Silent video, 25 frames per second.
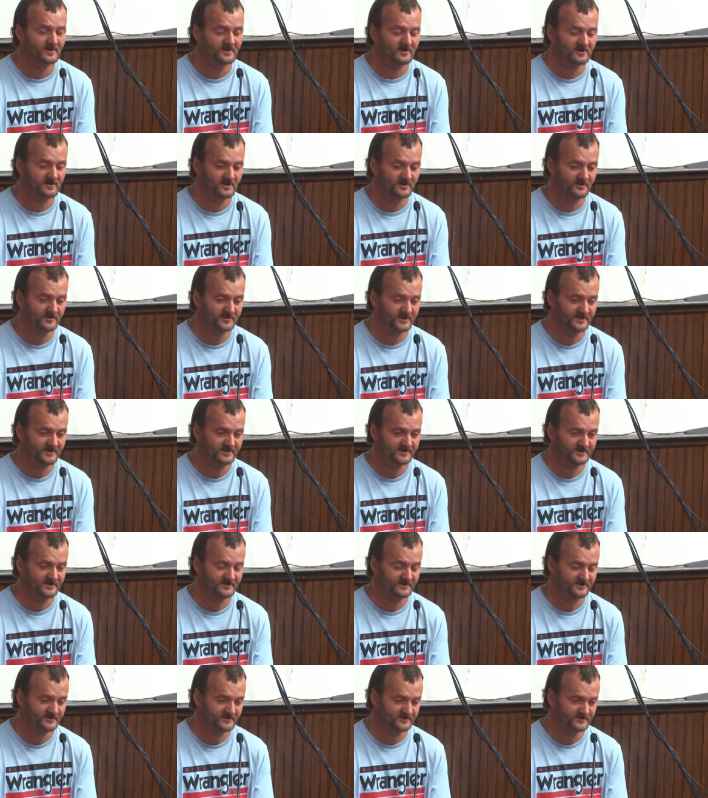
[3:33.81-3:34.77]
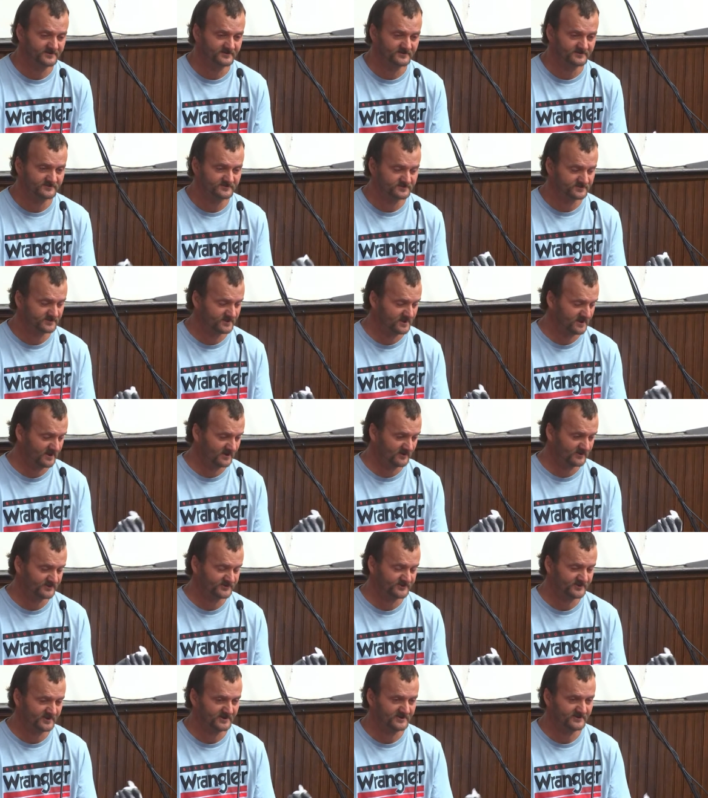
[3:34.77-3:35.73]
Located
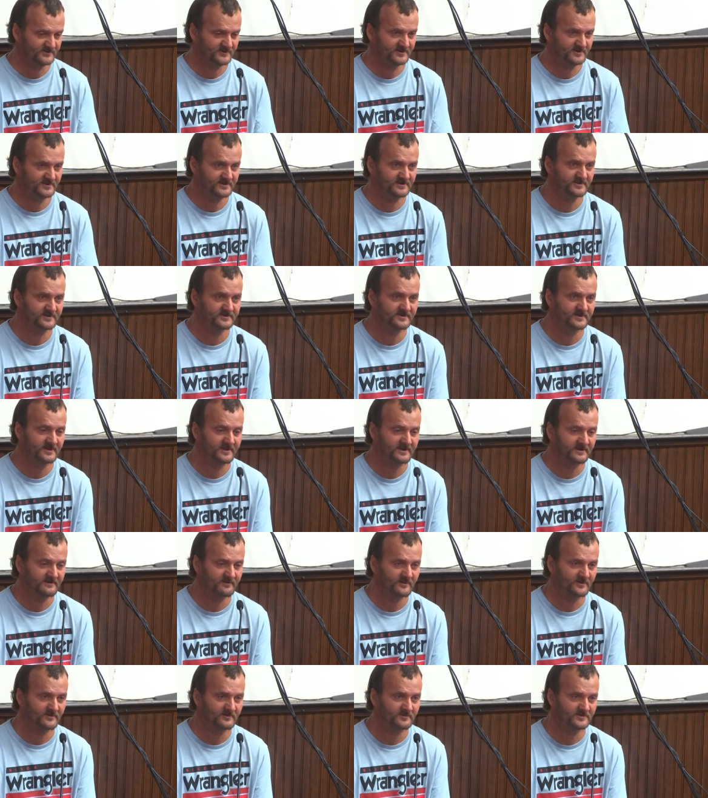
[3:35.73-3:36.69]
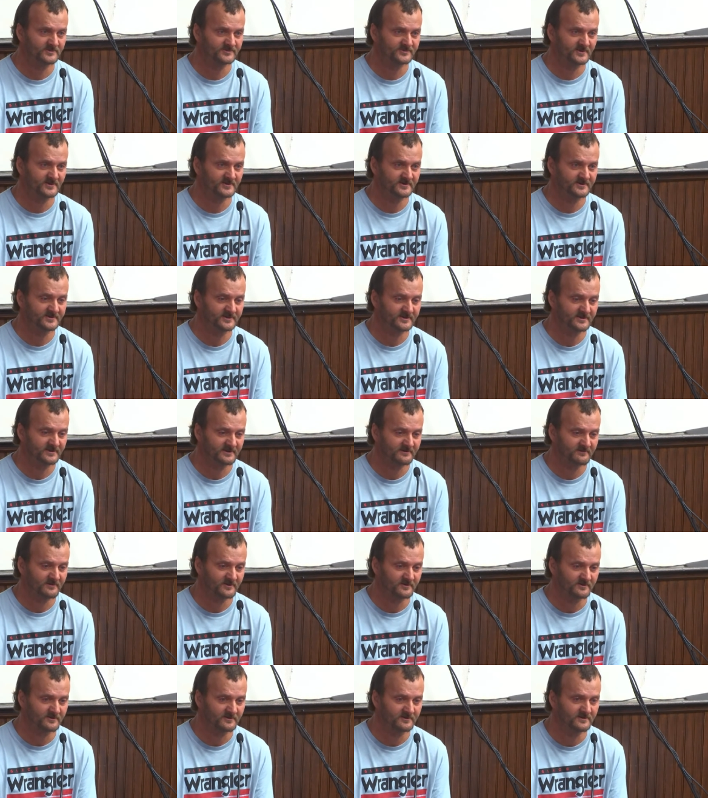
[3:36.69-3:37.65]
outside the camper, beside the
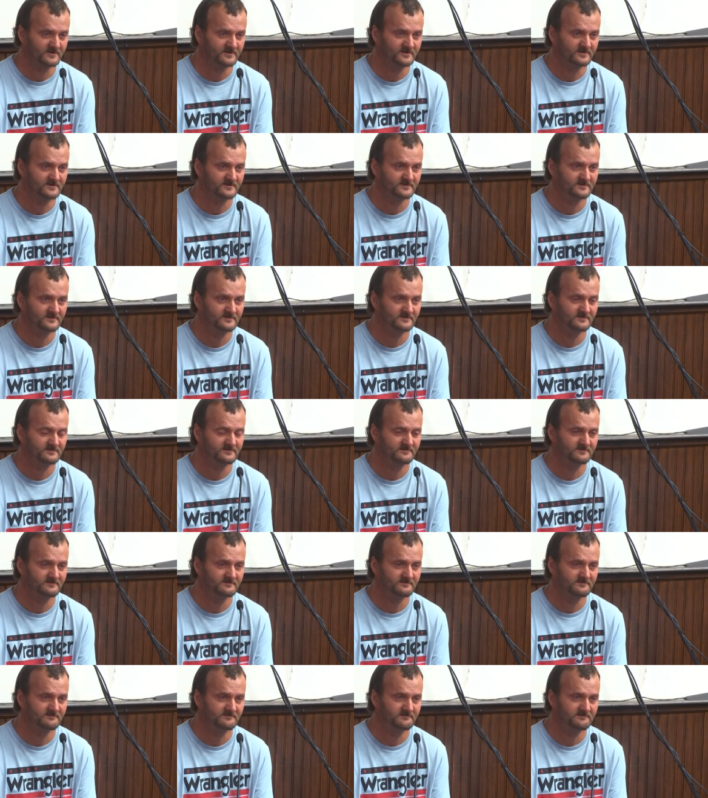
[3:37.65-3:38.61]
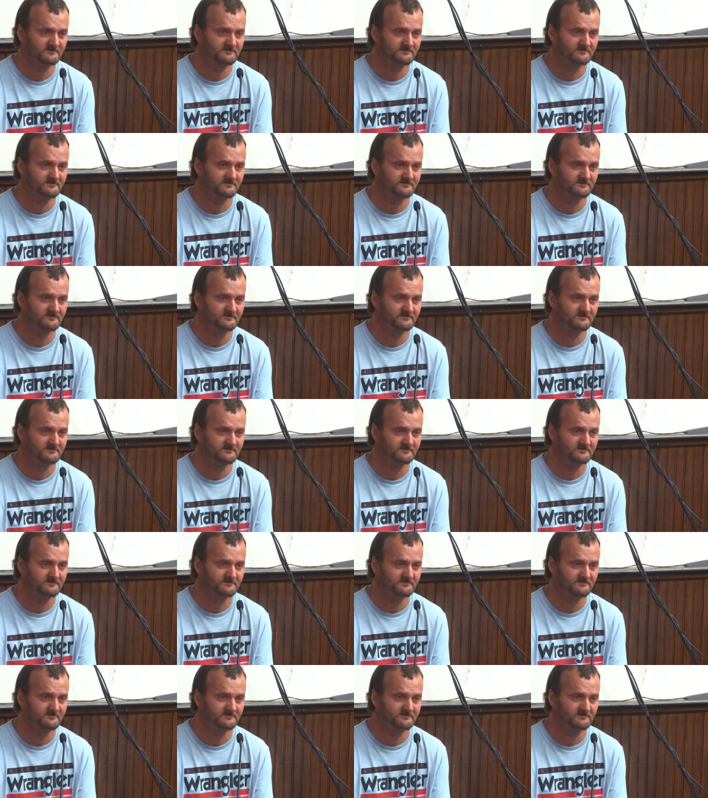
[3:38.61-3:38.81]
camper. Okay.